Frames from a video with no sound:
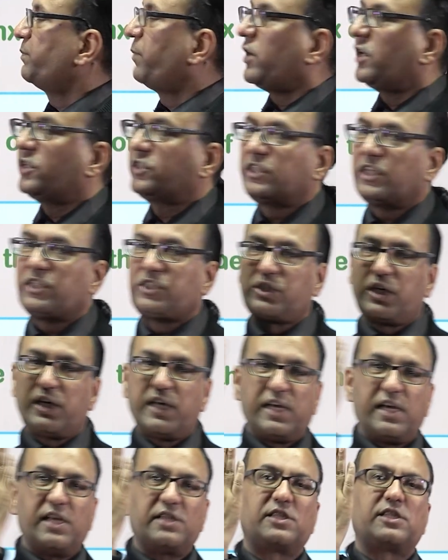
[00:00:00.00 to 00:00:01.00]
pollicis
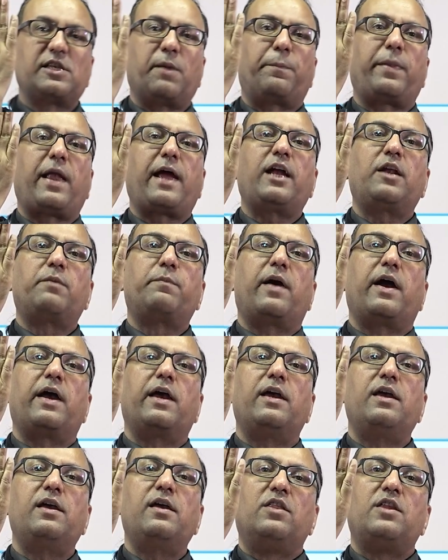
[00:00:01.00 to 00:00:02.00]
is supplied
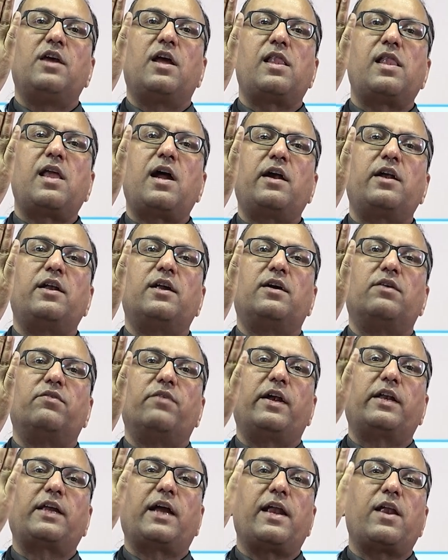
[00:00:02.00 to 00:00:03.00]
by the ulnar nerve.
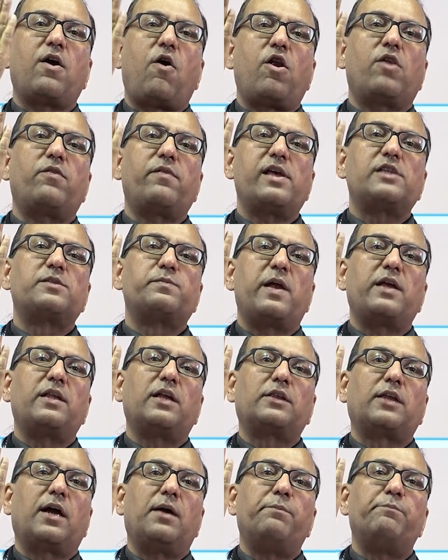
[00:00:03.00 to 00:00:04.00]
It can always bring the
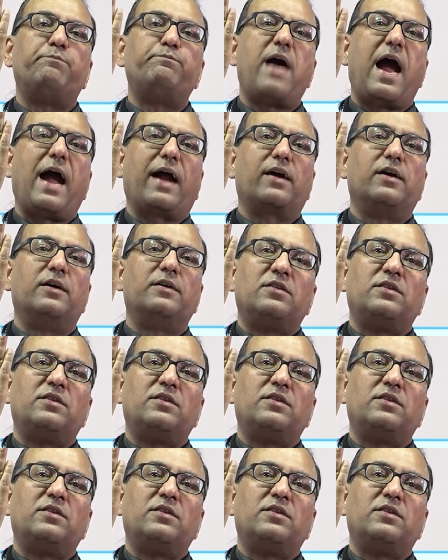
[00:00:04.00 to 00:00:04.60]
thumb back.